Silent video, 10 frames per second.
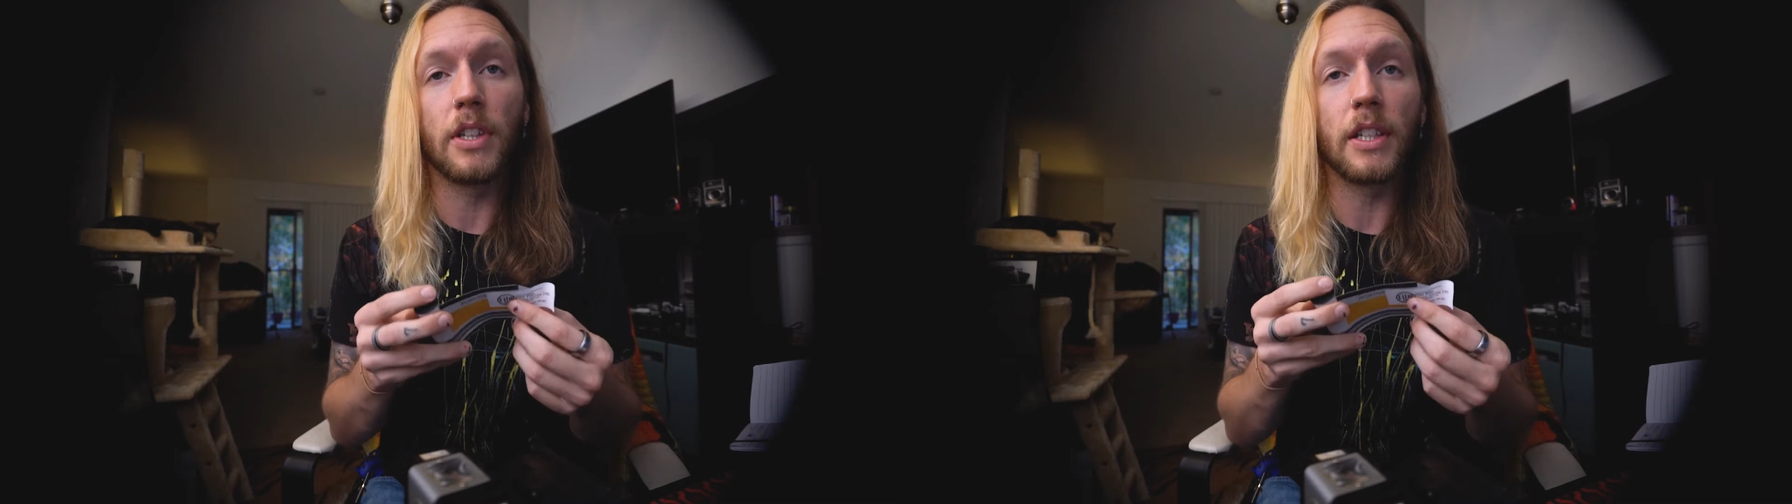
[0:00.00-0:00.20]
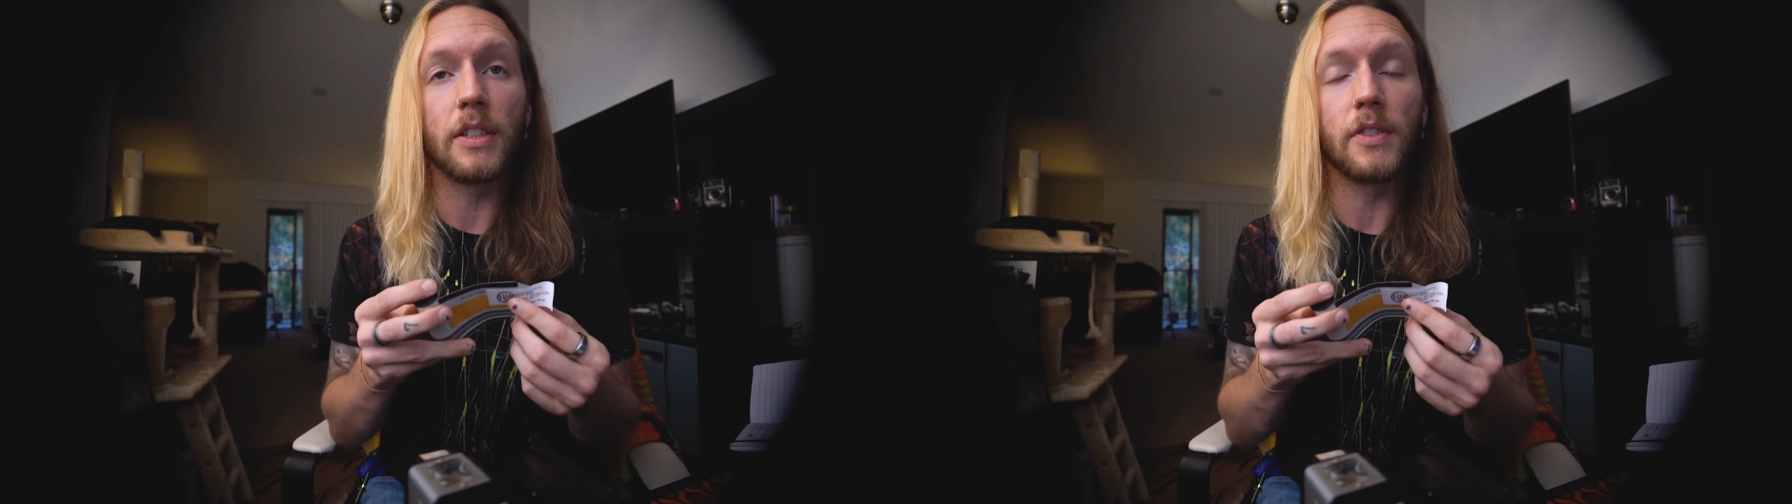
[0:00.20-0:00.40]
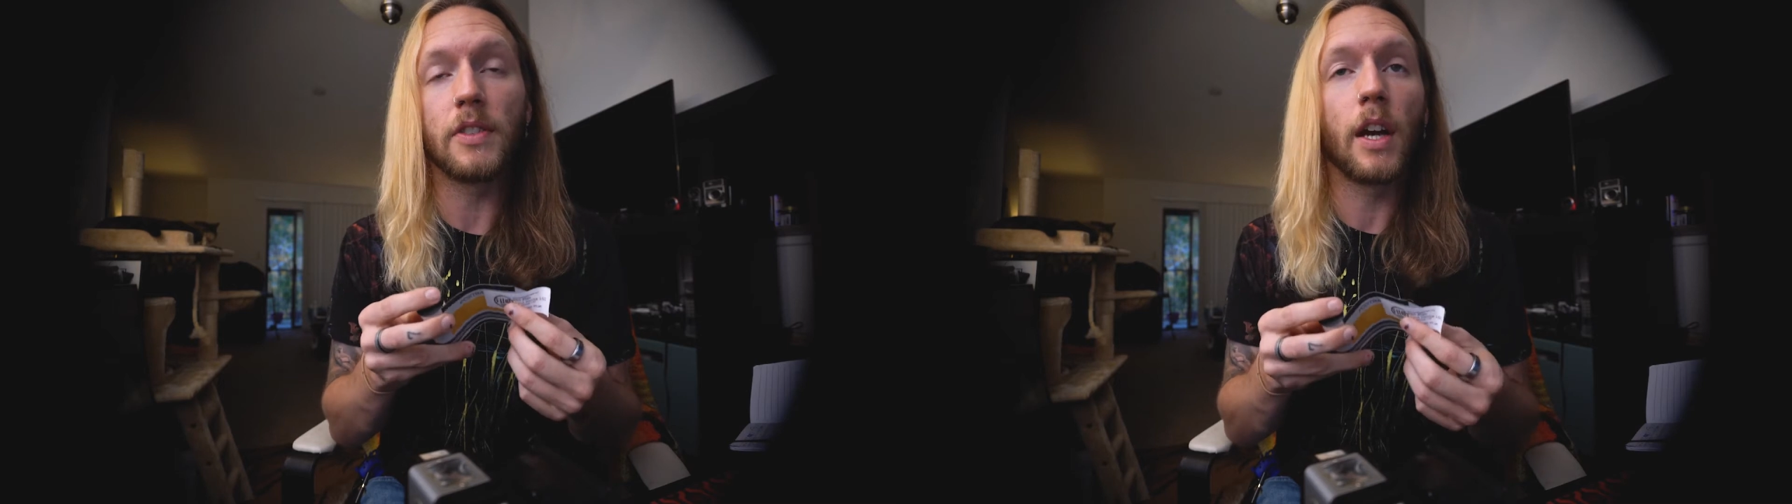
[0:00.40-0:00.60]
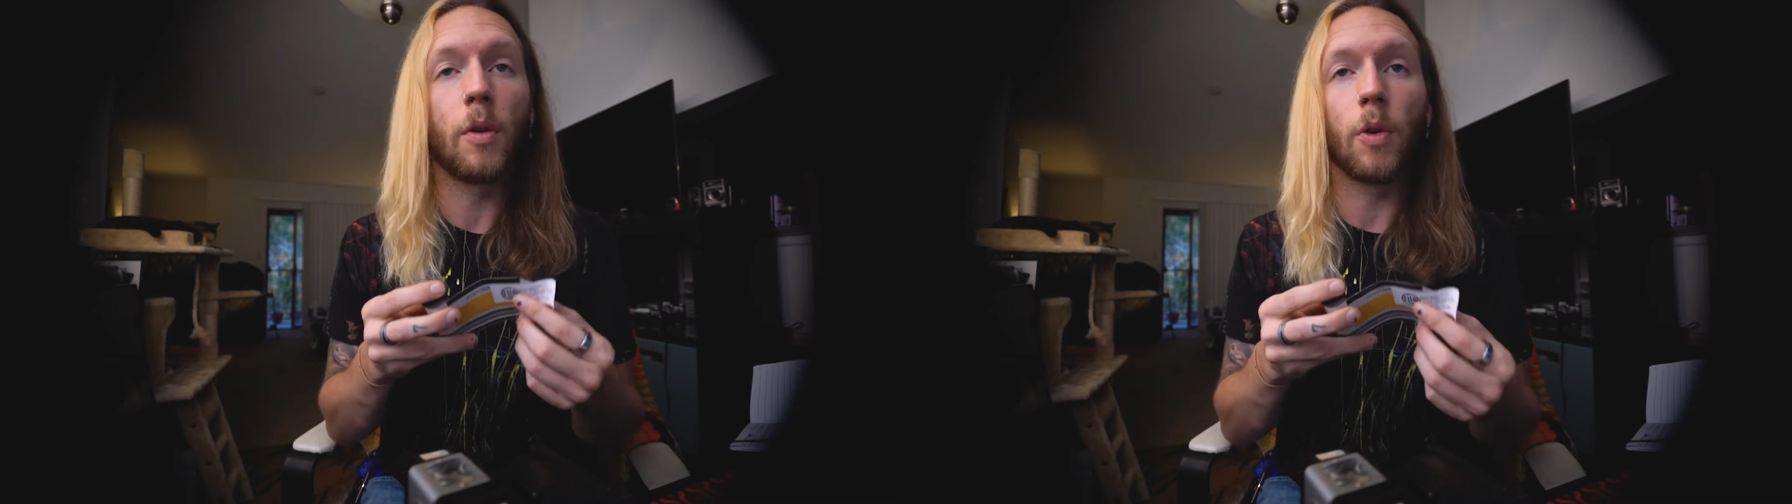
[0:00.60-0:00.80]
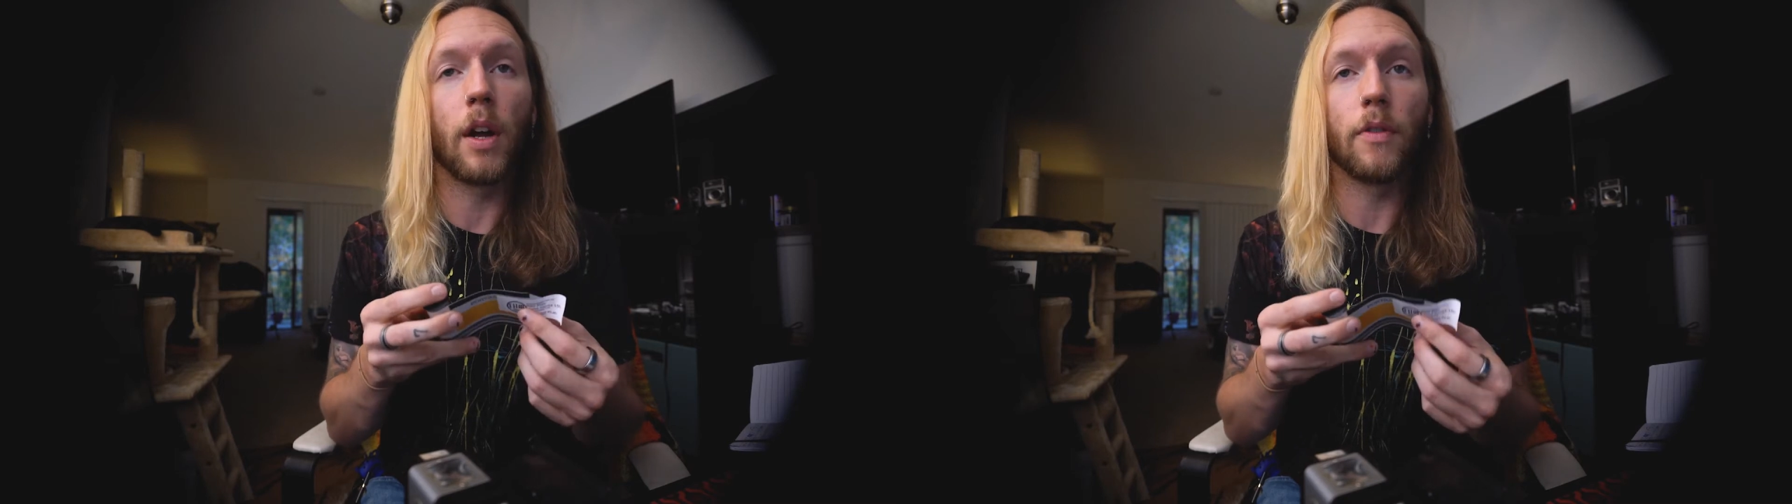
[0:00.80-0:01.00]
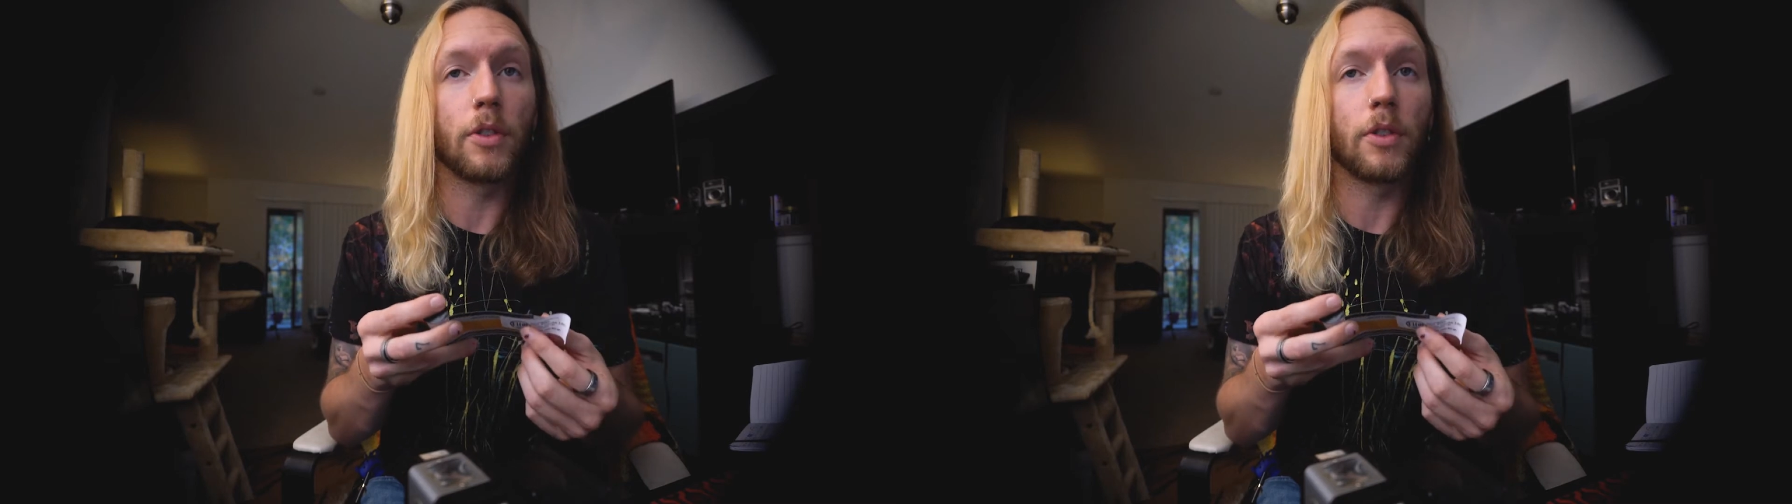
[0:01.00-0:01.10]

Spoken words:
these wherever.